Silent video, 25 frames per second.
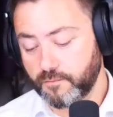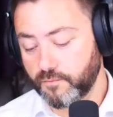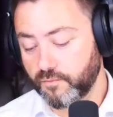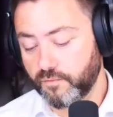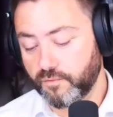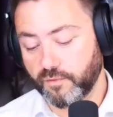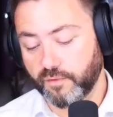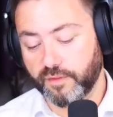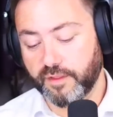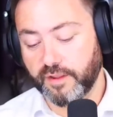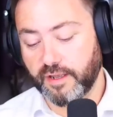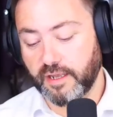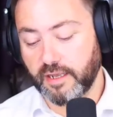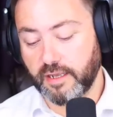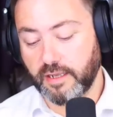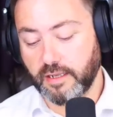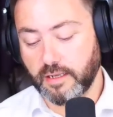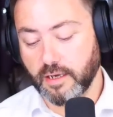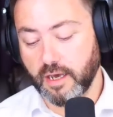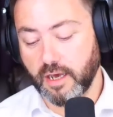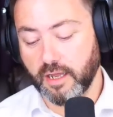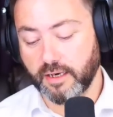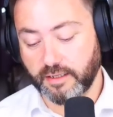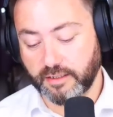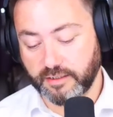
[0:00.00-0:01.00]

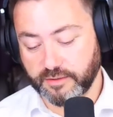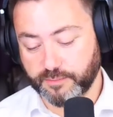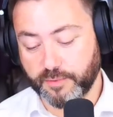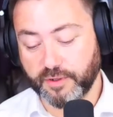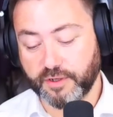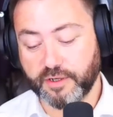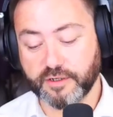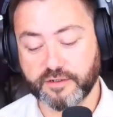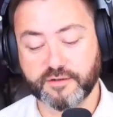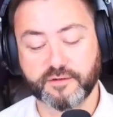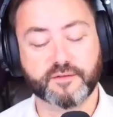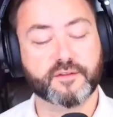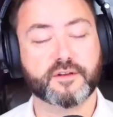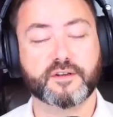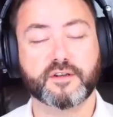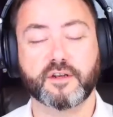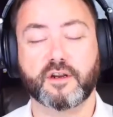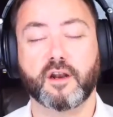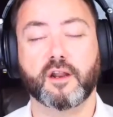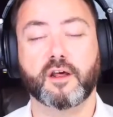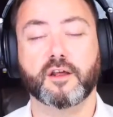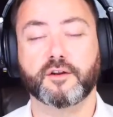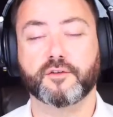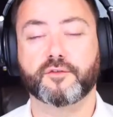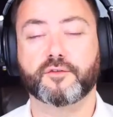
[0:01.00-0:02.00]
it's because of the
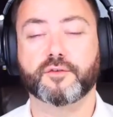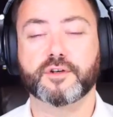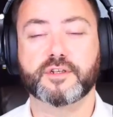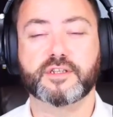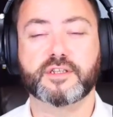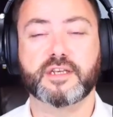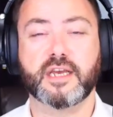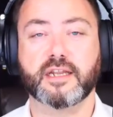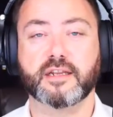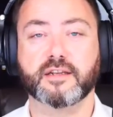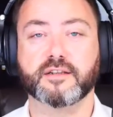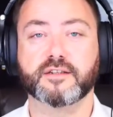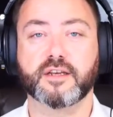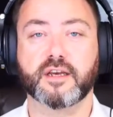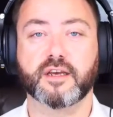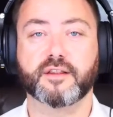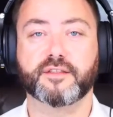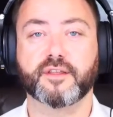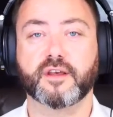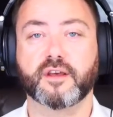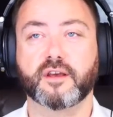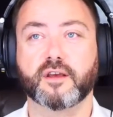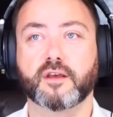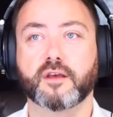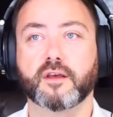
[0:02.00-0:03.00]
decline of Christianity, I
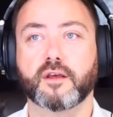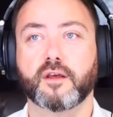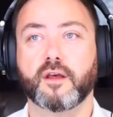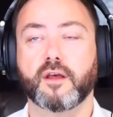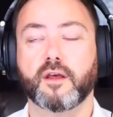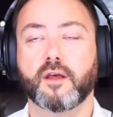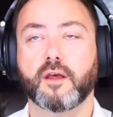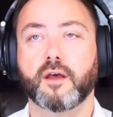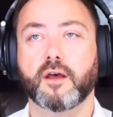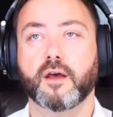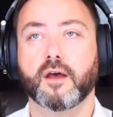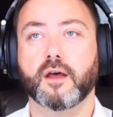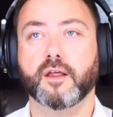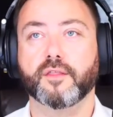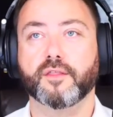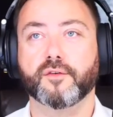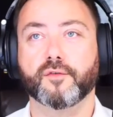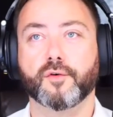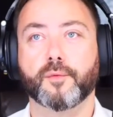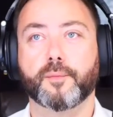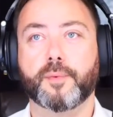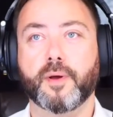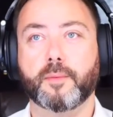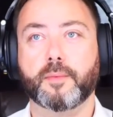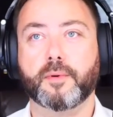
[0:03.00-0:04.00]
think. The
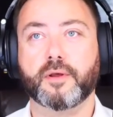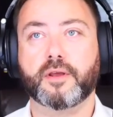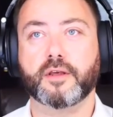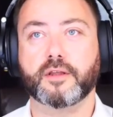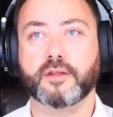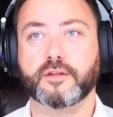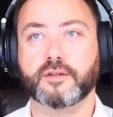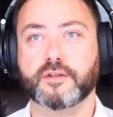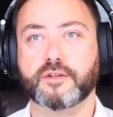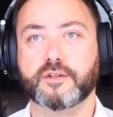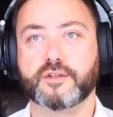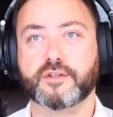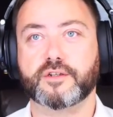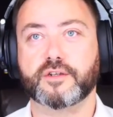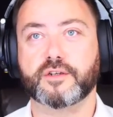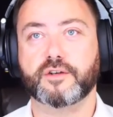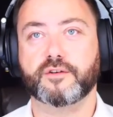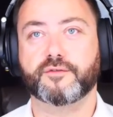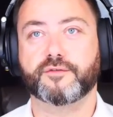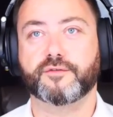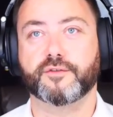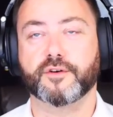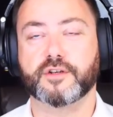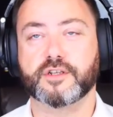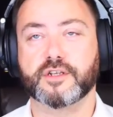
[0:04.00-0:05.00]
Republicans,
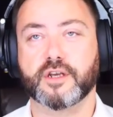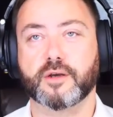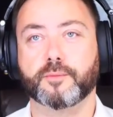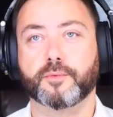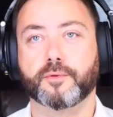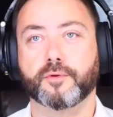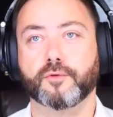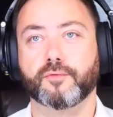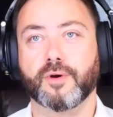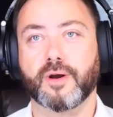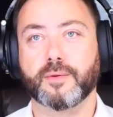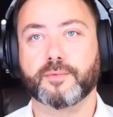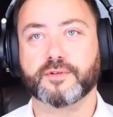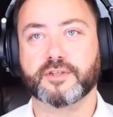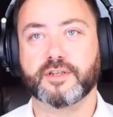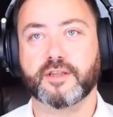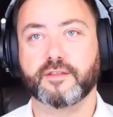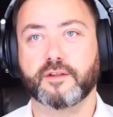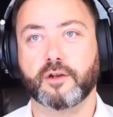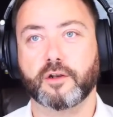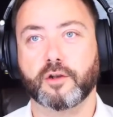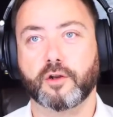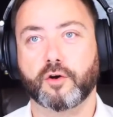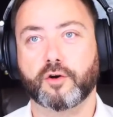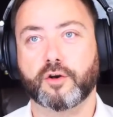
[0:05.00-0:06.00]
for example,
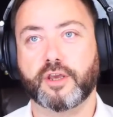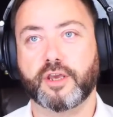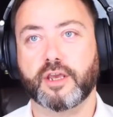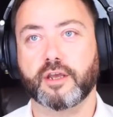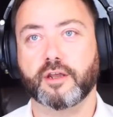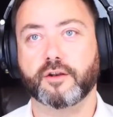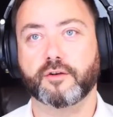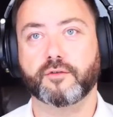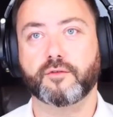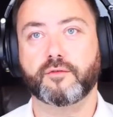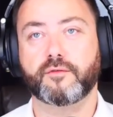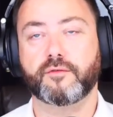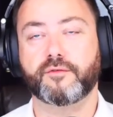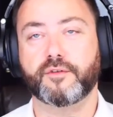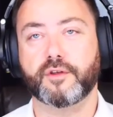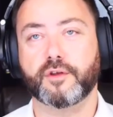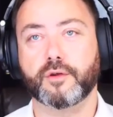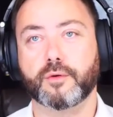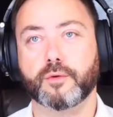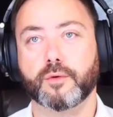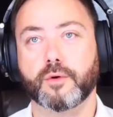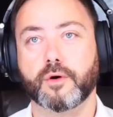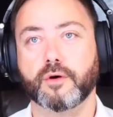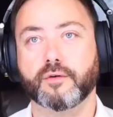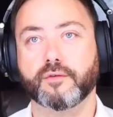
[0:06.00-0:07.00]
represent the Lockean
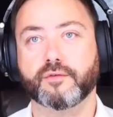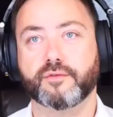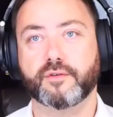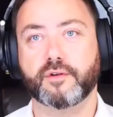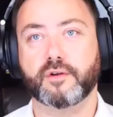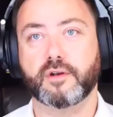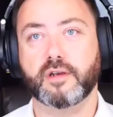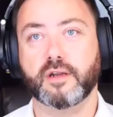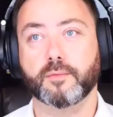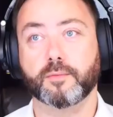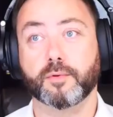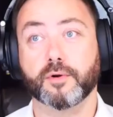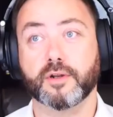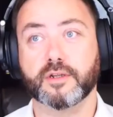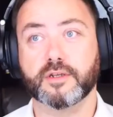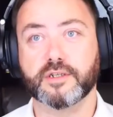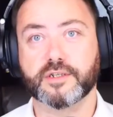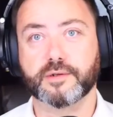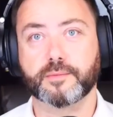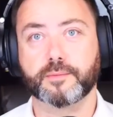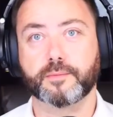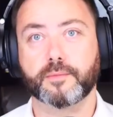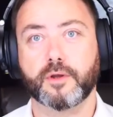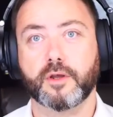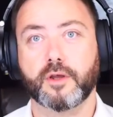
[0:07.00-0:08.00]
view of
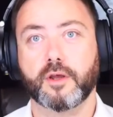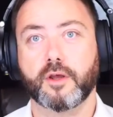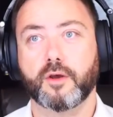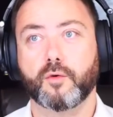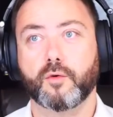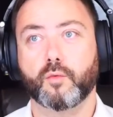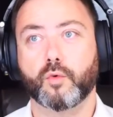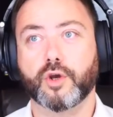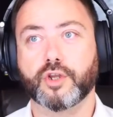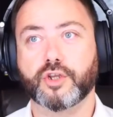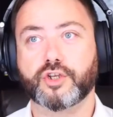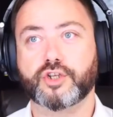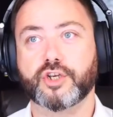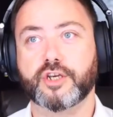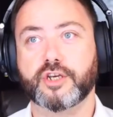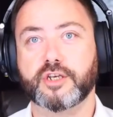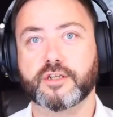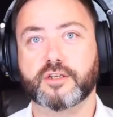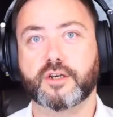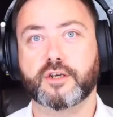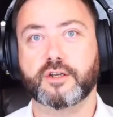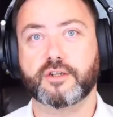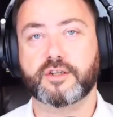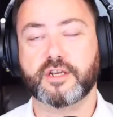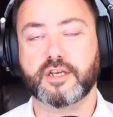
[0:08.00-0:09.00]
liberalism, which
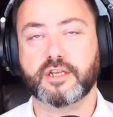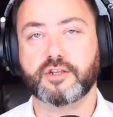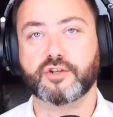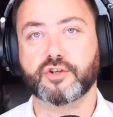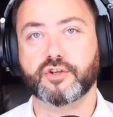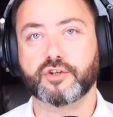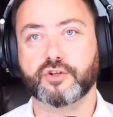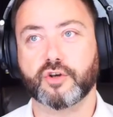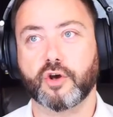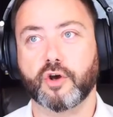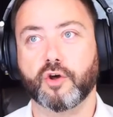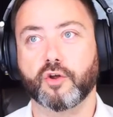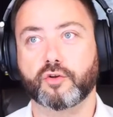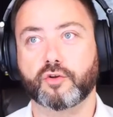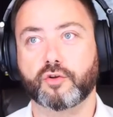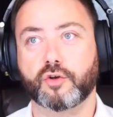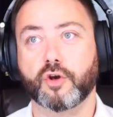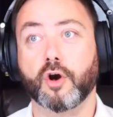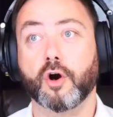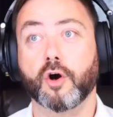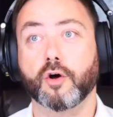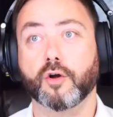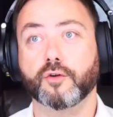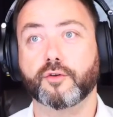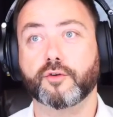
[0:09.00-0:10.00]
is contingent on
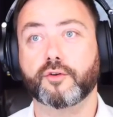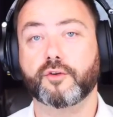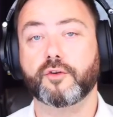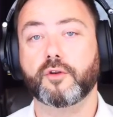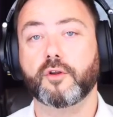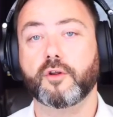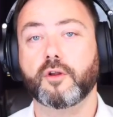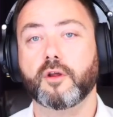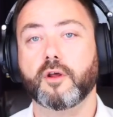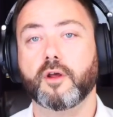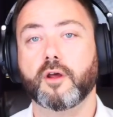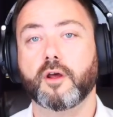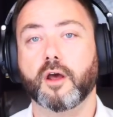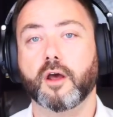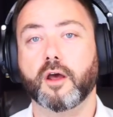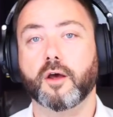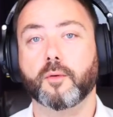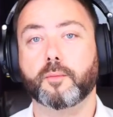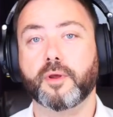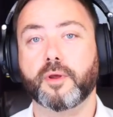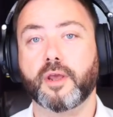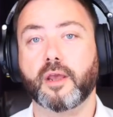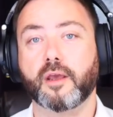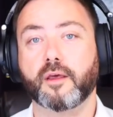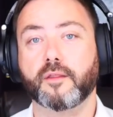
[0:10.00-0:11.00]
God
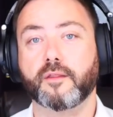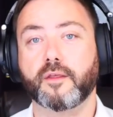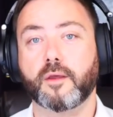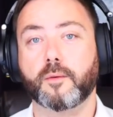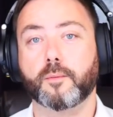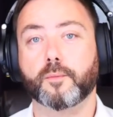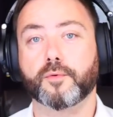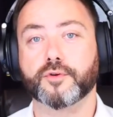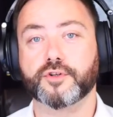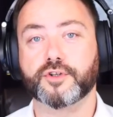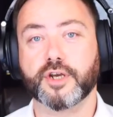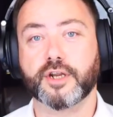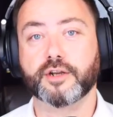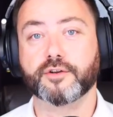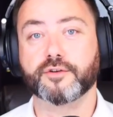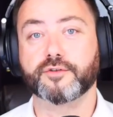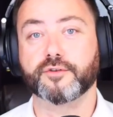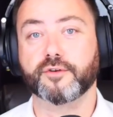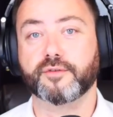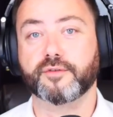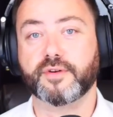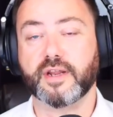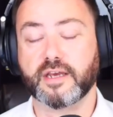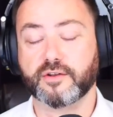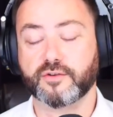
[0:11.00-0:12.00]
being the
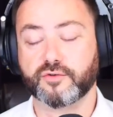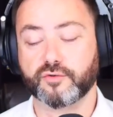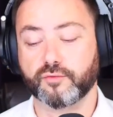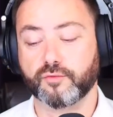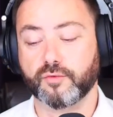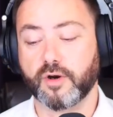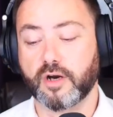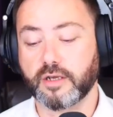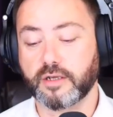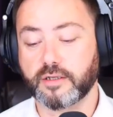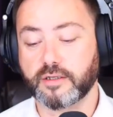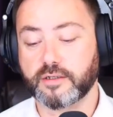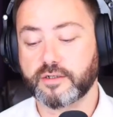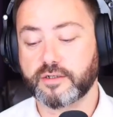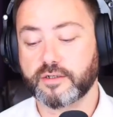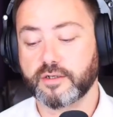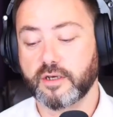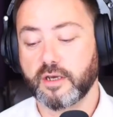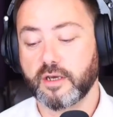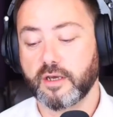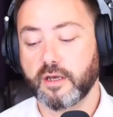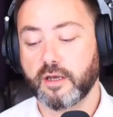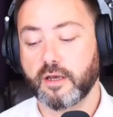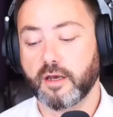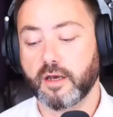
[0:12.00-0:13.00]
progenitor of natural rights.
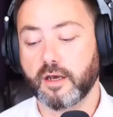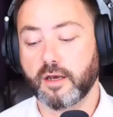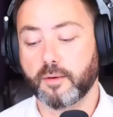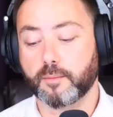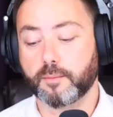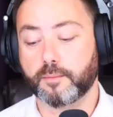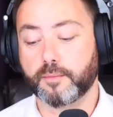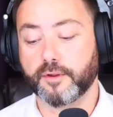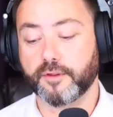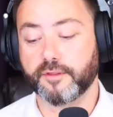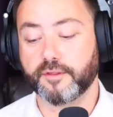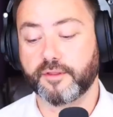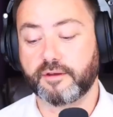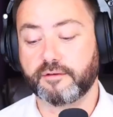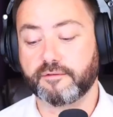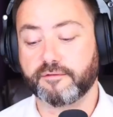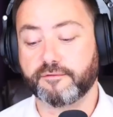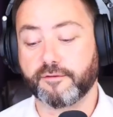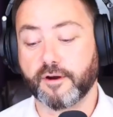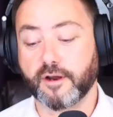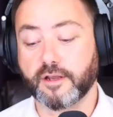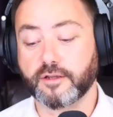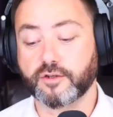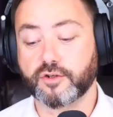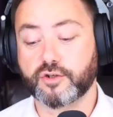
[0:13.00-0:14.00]
But the
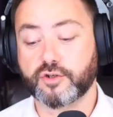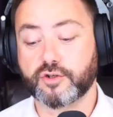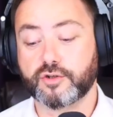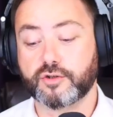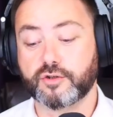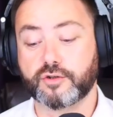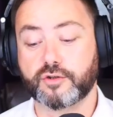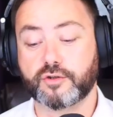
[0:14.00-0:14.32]
French